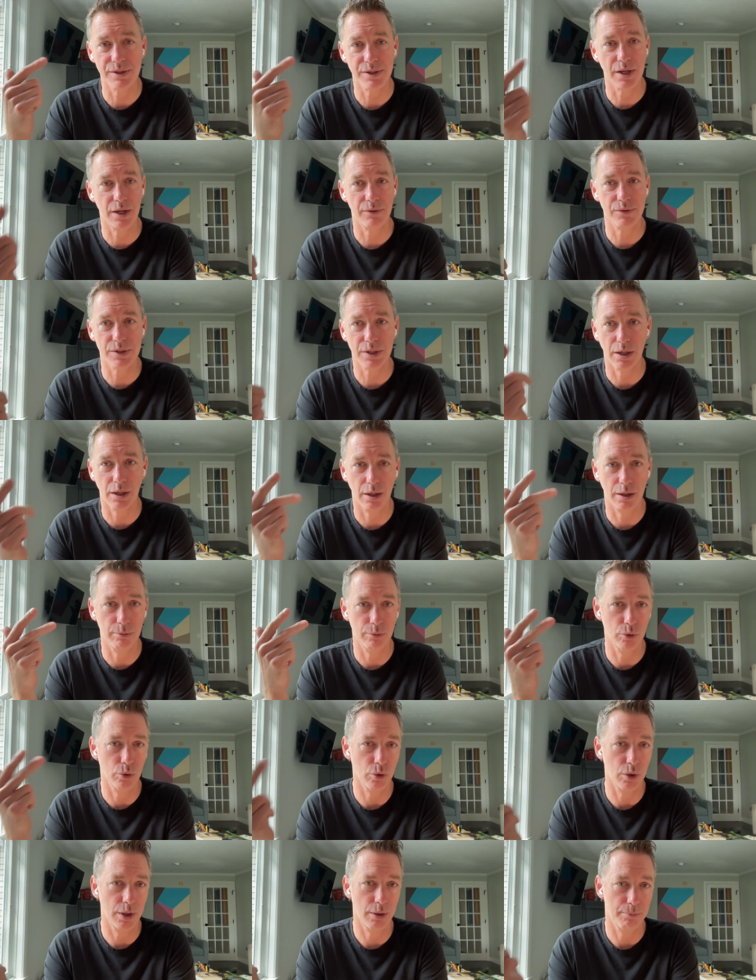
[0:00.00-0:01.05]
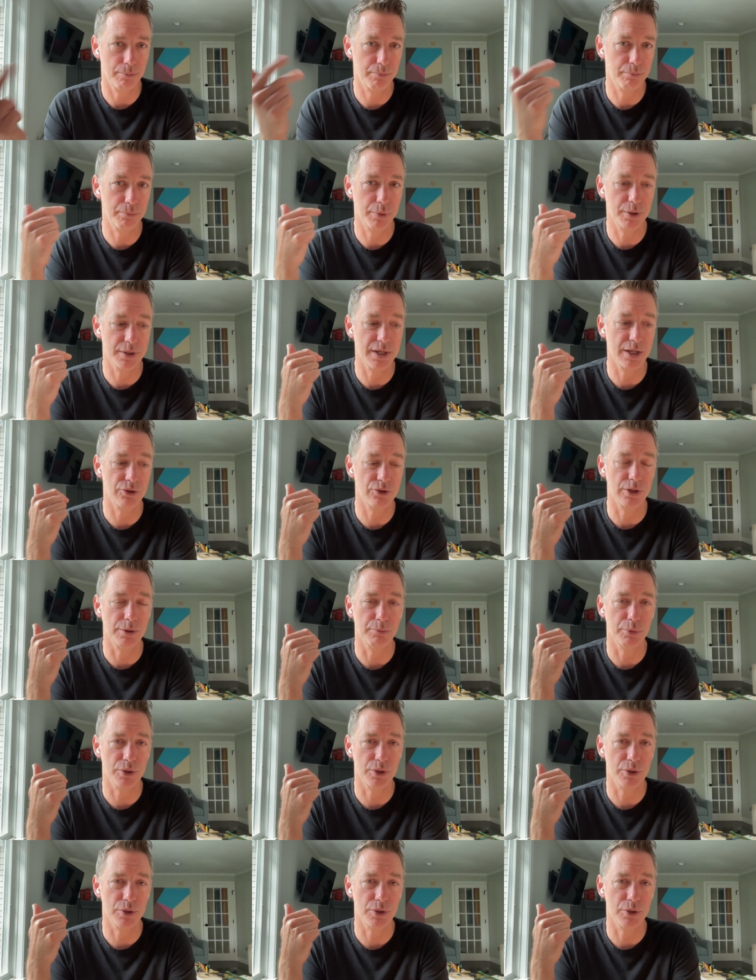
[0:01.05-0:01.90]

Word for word: saves time, or potentially